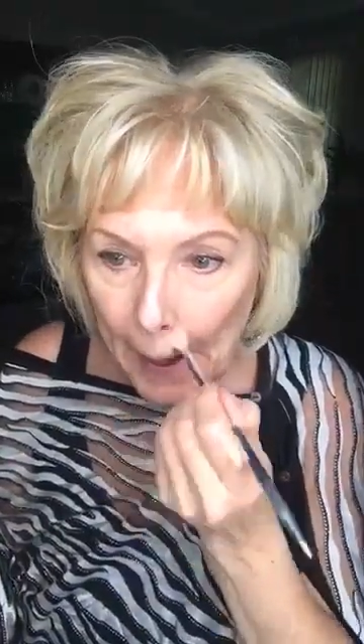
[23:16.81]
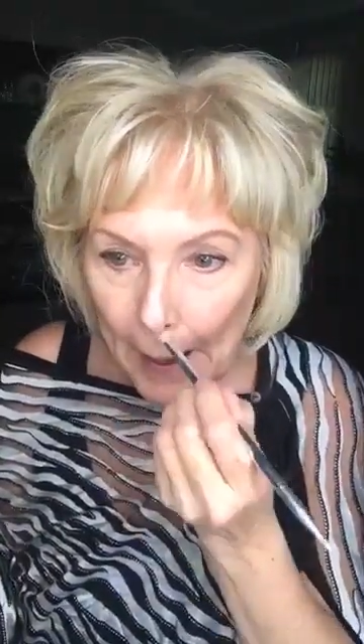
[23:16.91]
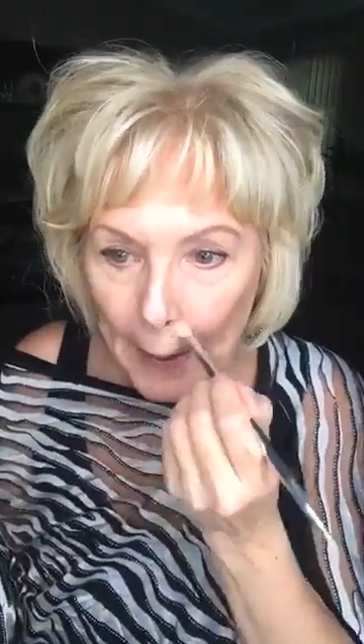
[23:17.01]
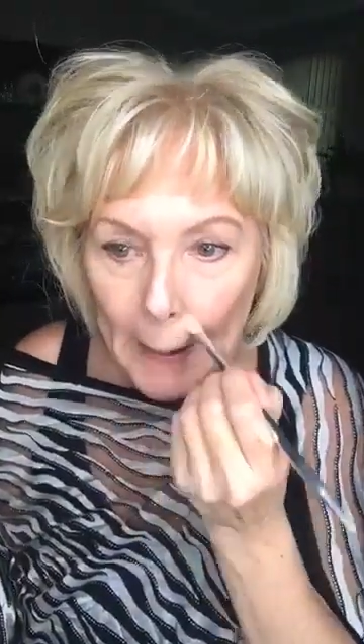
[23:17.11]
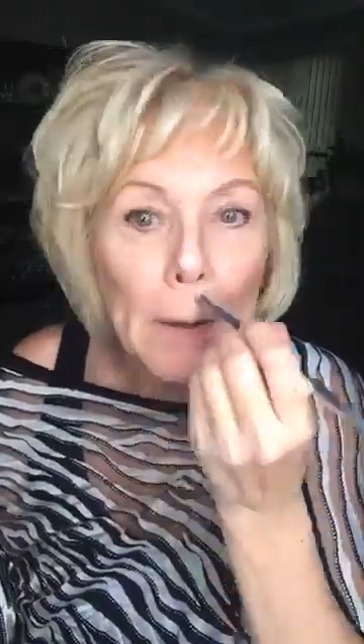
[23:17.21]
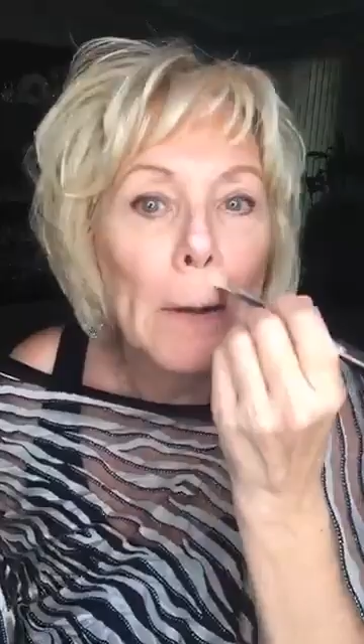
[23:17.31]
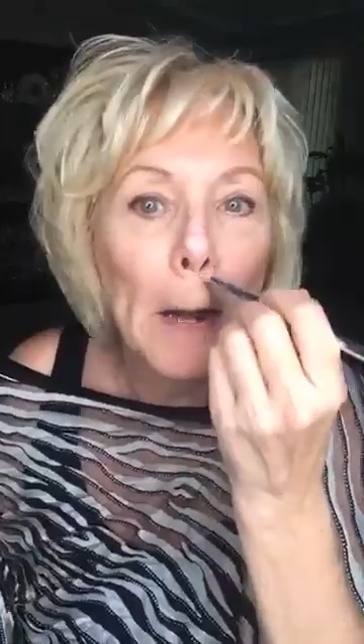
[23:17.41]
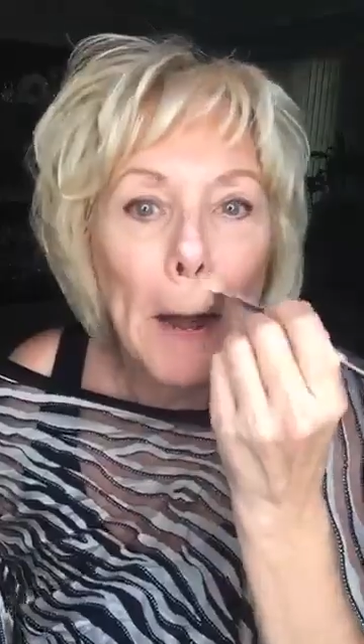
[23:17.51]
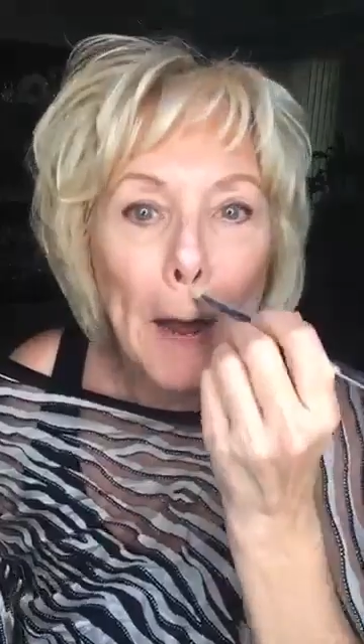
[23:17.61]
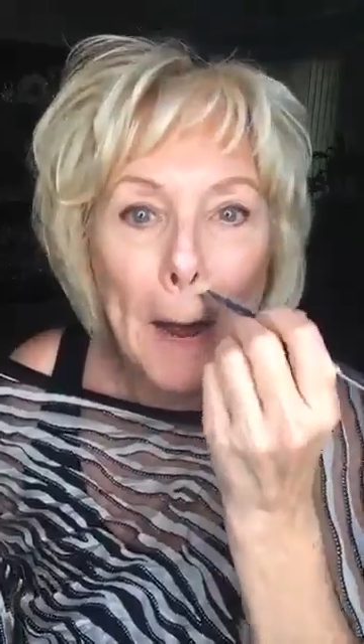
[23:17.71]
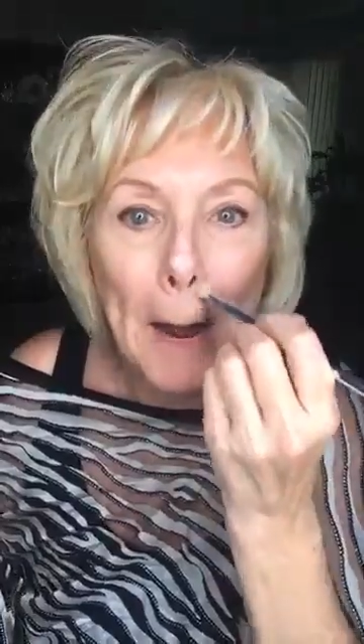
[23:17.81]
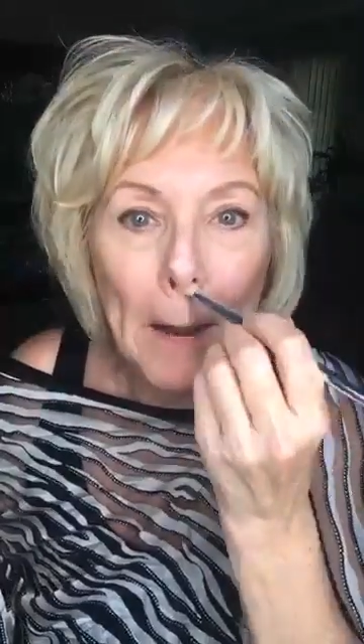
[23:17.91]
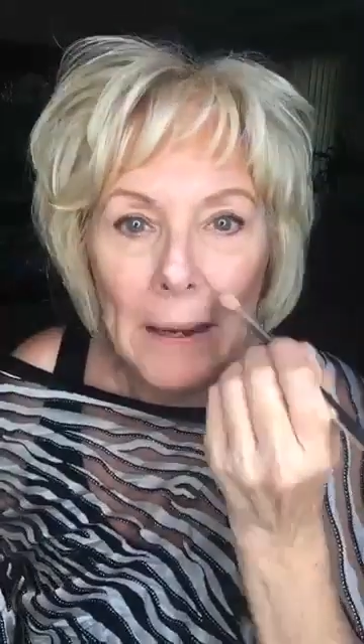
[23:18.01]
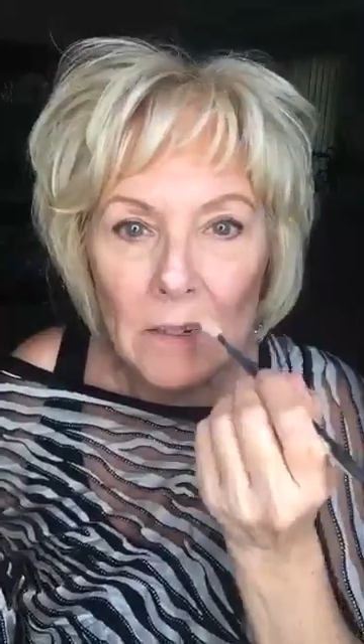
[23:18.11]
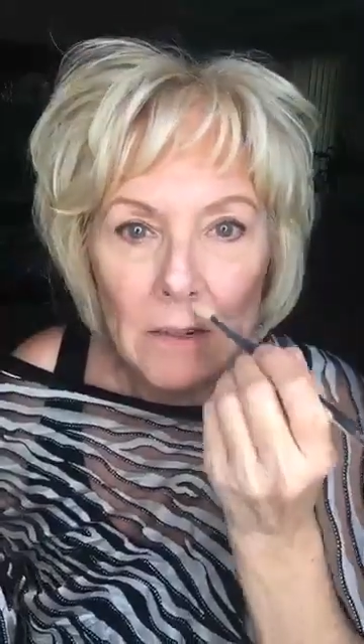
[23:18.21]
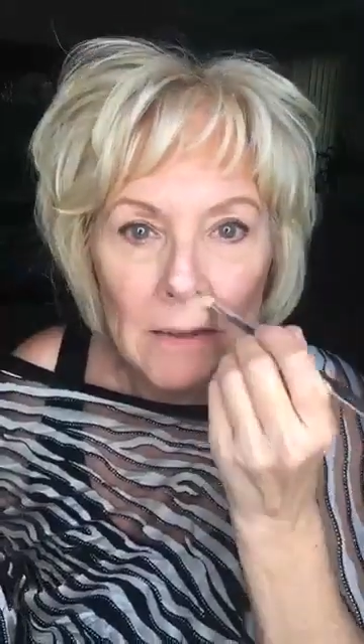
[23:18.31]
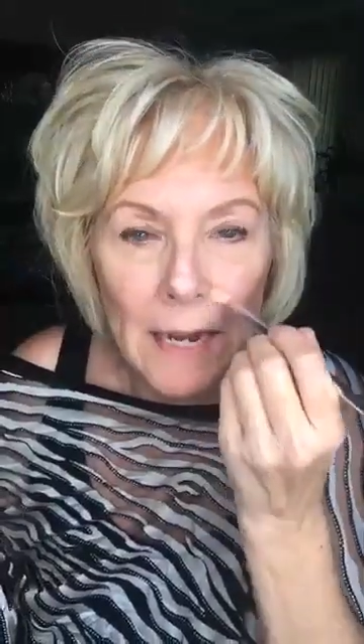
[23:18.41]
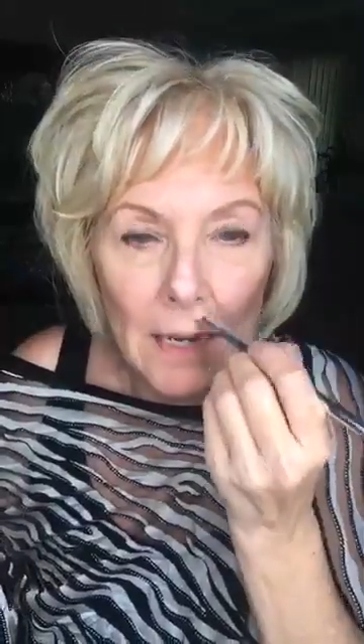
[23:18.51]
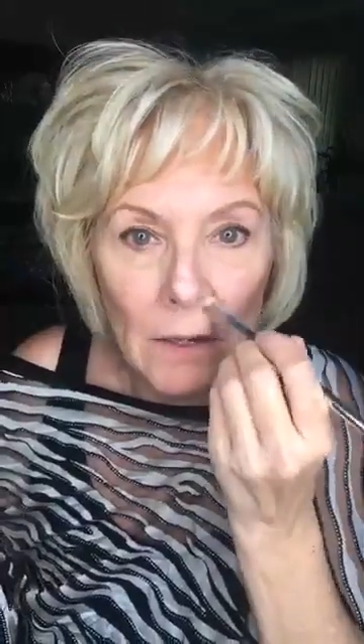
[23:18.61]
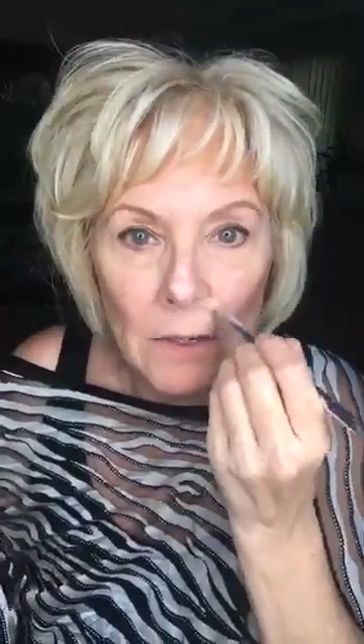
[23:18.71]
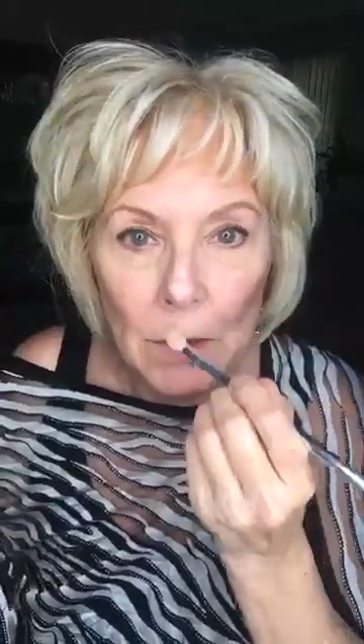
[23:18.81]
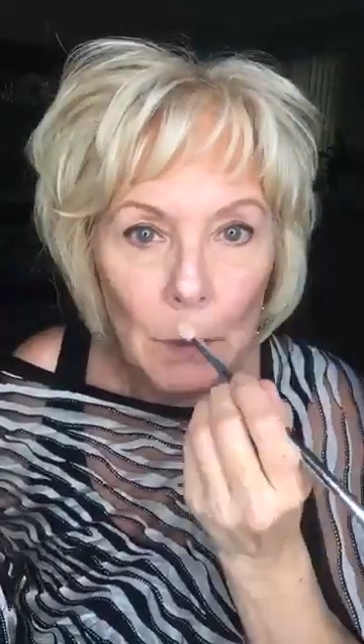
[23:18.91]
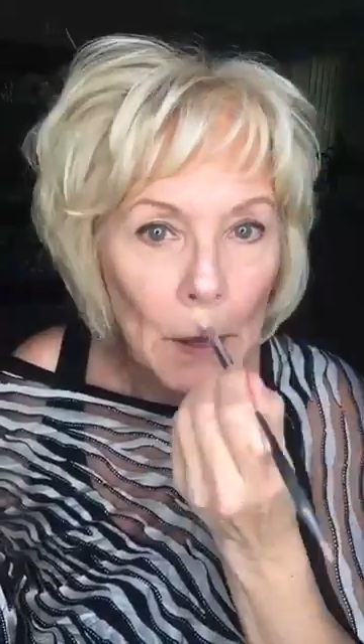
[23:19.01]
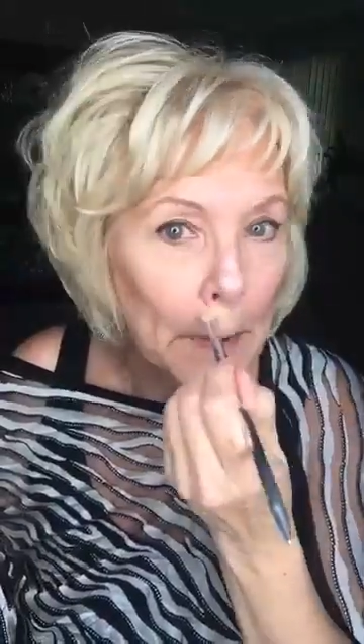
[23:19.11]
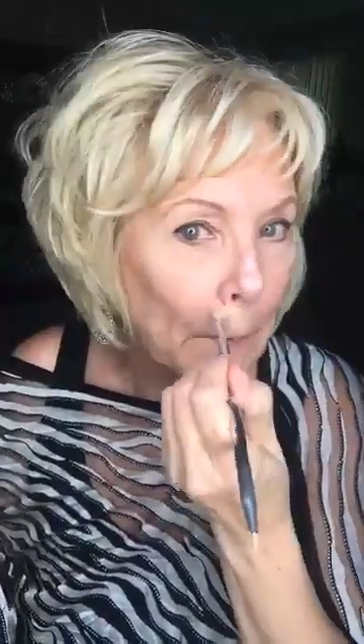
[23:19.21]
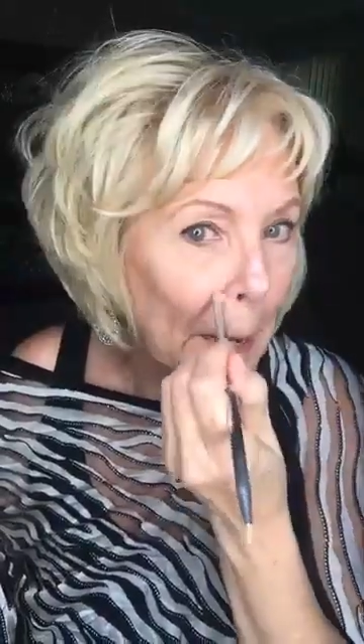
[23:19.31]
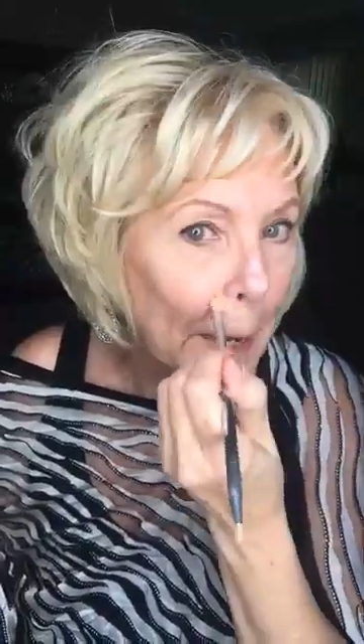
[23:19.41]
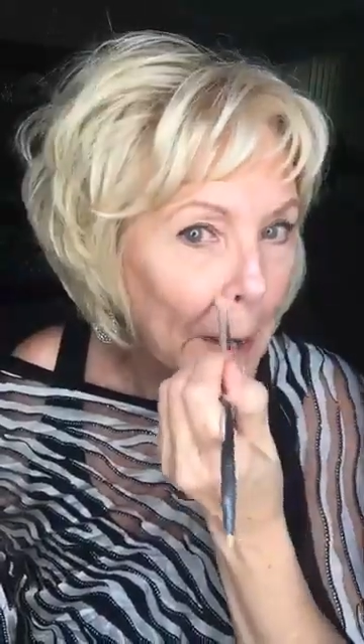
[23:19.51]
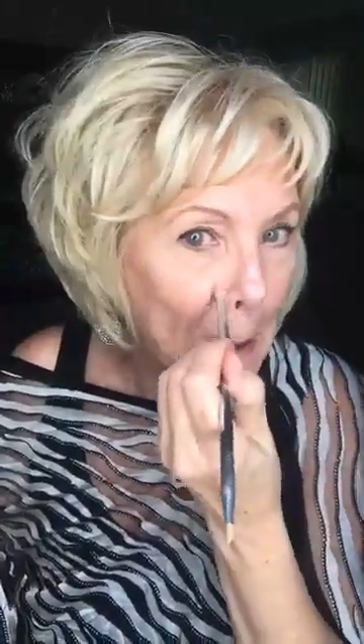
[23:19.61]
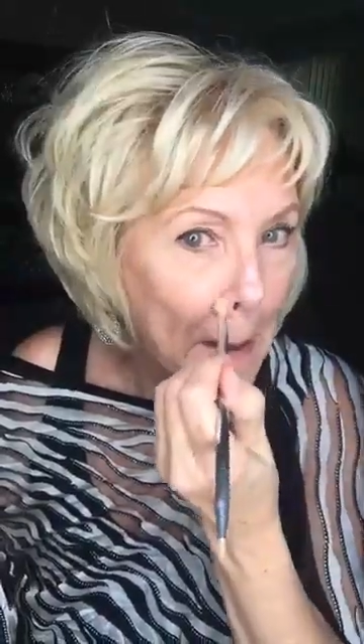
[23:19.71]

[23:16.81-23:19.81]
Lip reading: and look up, they just take it totally away.